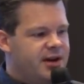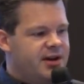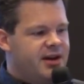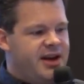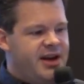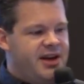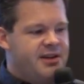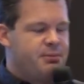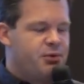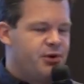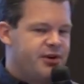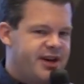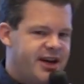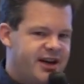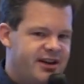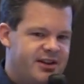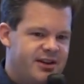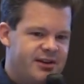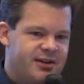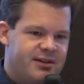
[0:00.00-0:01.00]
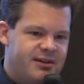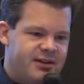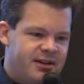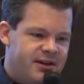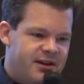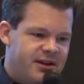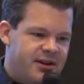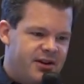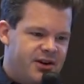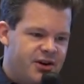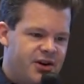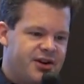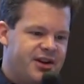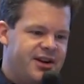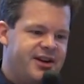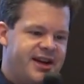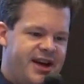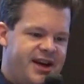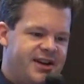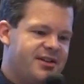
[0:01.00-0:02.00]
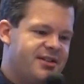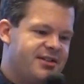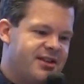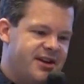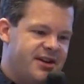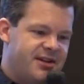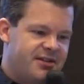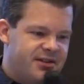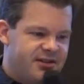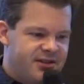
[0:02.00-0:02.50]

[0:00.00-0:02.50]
keys protected not in data centers.